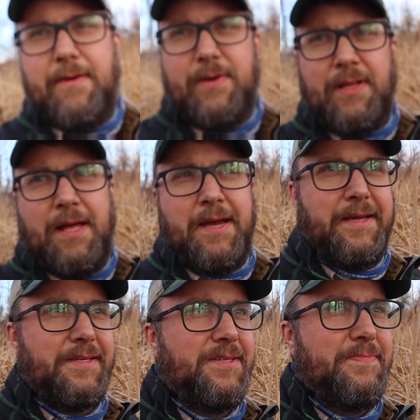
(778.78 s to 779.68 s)
we're
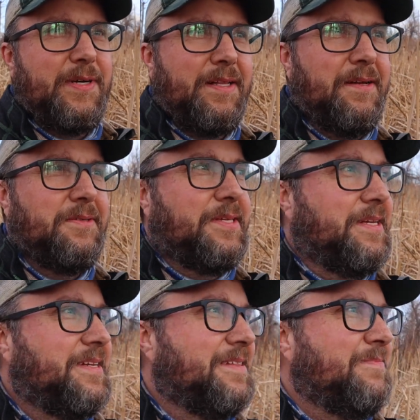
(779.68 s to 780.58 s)
like super close
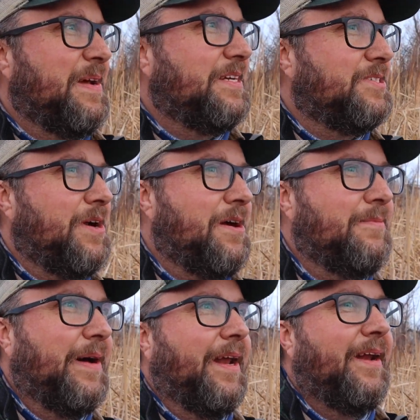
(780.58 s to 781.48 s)
to the main trail,
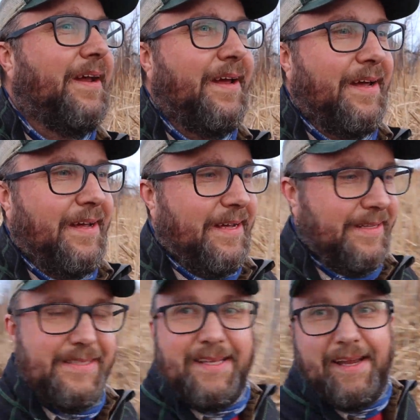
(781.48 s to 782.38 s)
but
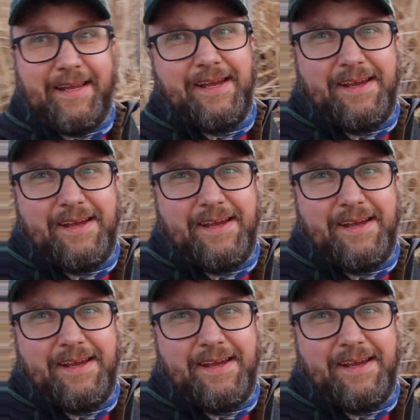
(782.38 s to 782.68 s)
it's like,